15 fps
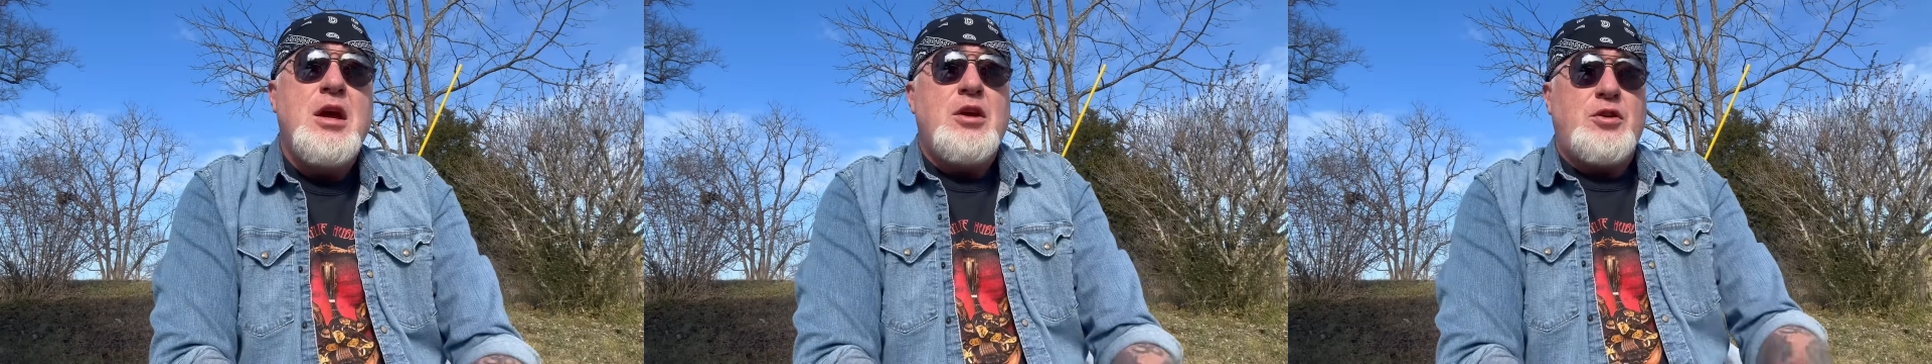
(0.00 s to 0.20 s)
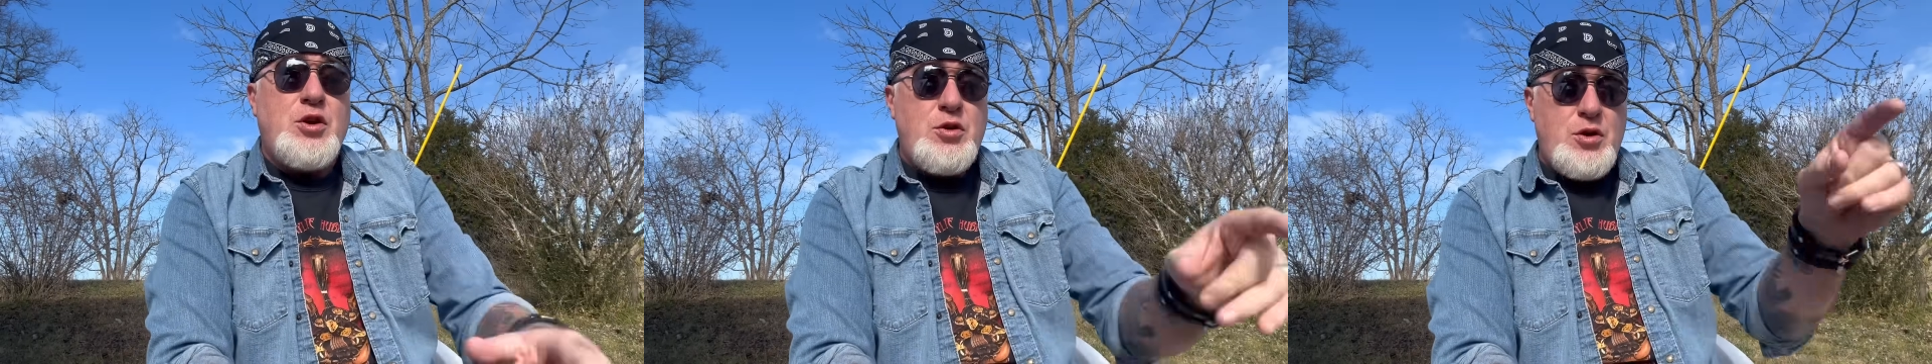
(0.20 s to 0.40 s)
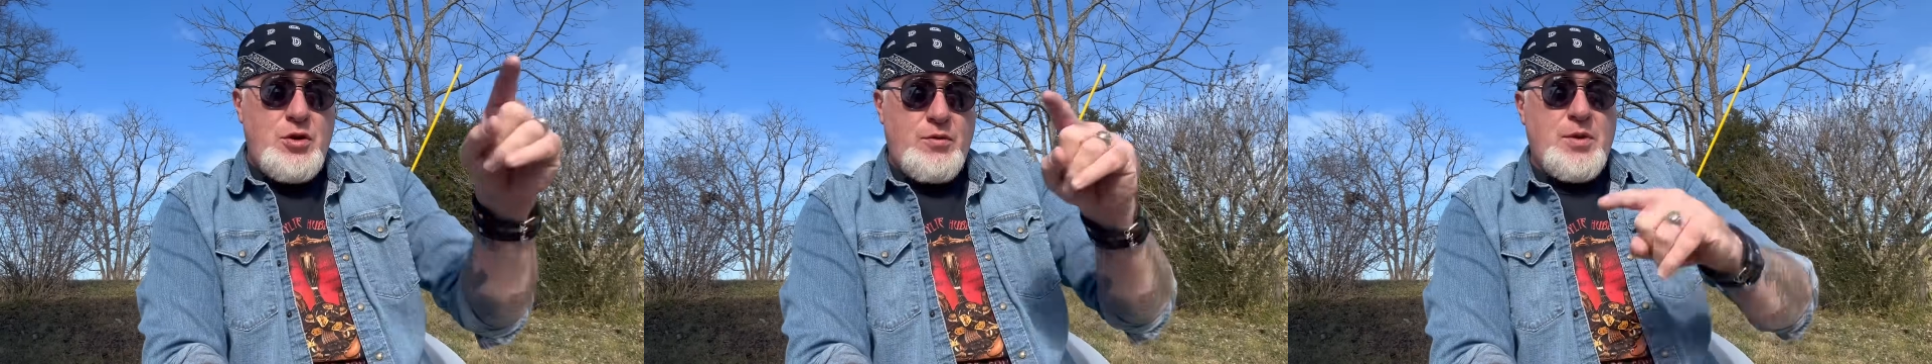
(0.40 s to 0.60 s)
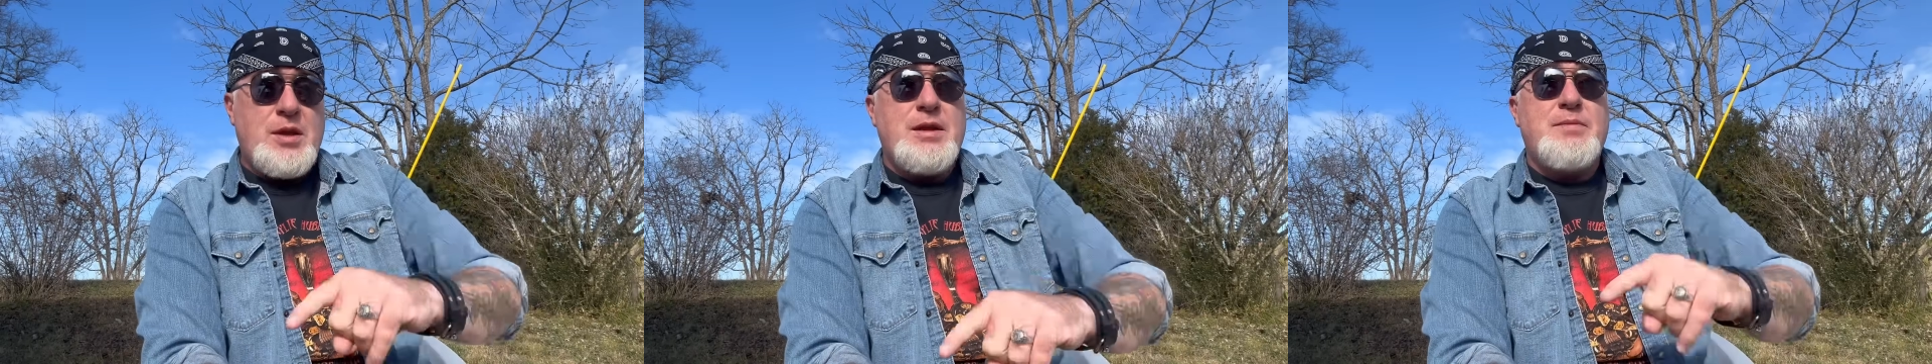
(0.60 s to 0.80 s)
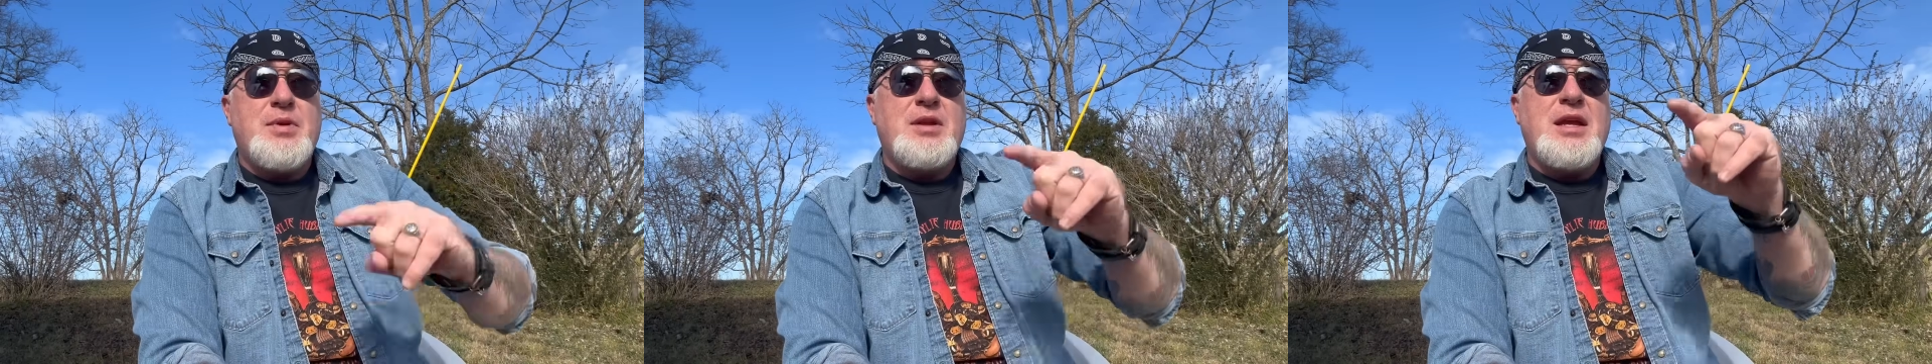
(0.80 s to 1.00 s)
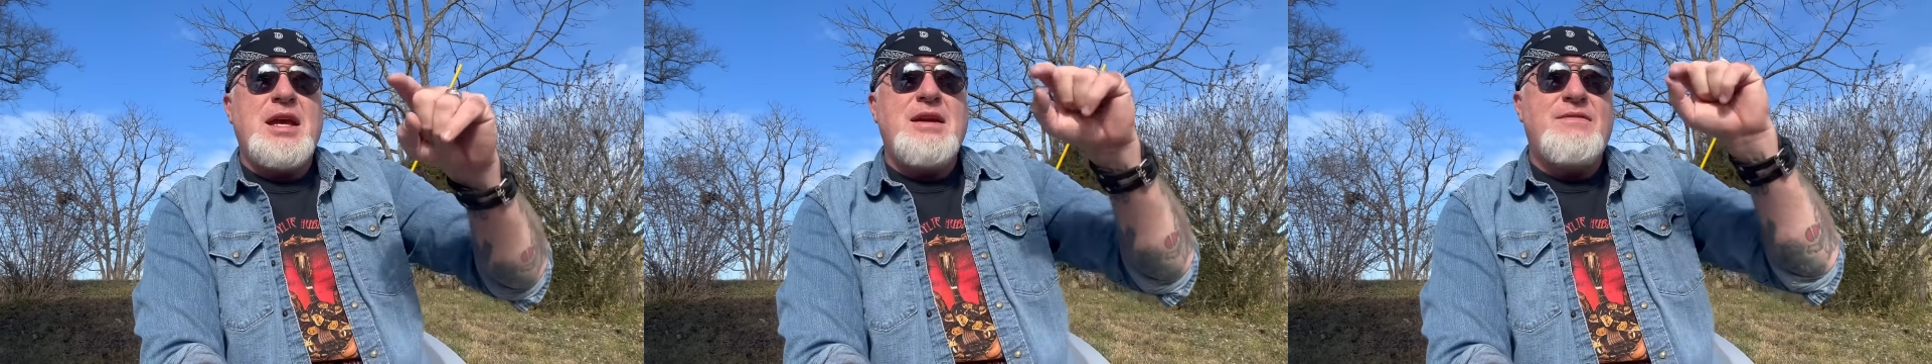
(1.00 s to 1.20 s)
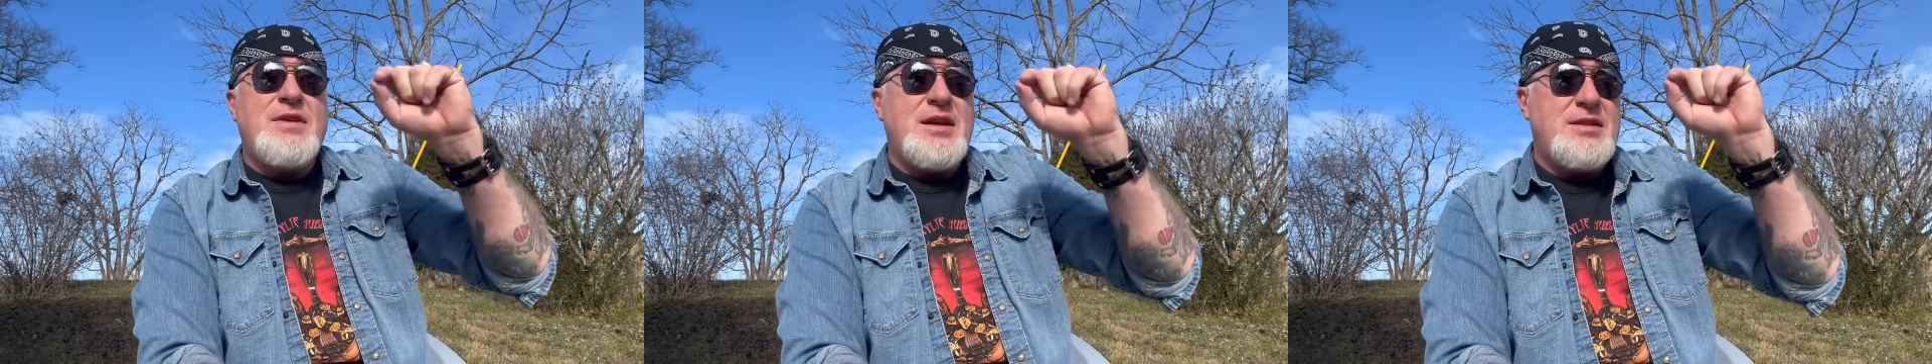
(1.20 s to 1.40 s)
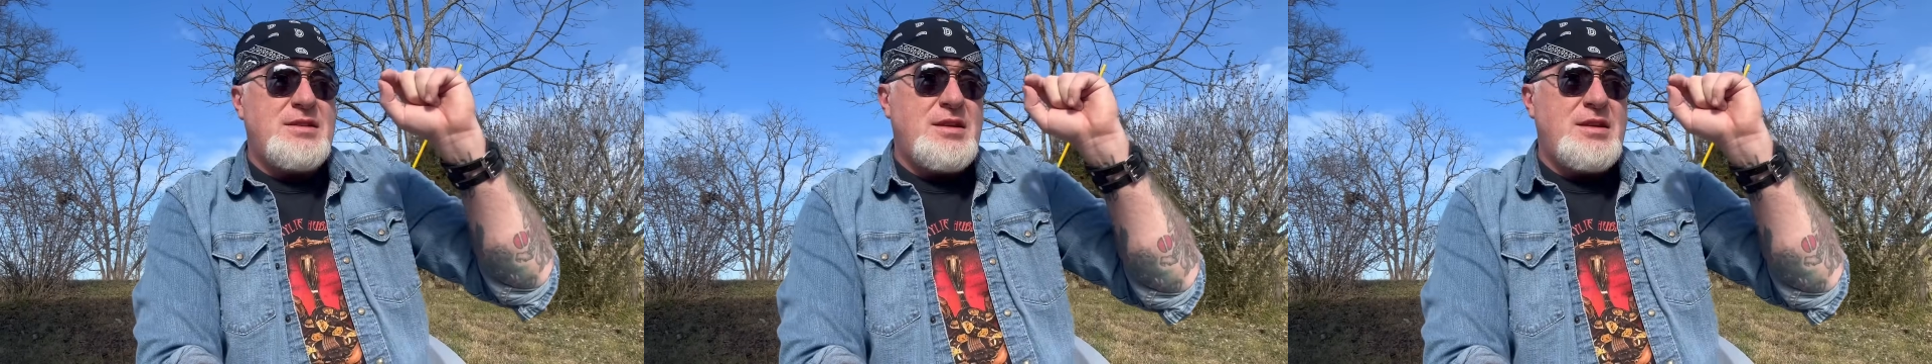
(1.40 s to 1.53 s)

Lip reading: Do you really believe that his